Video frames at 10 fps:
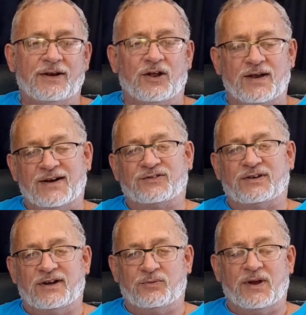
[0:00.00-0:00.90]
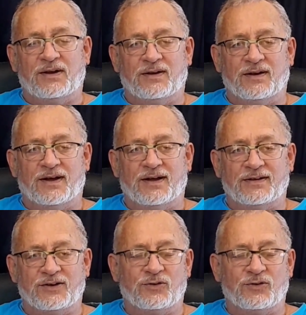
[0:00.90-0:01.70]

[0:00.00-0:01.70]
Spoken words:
Now, naturally, when the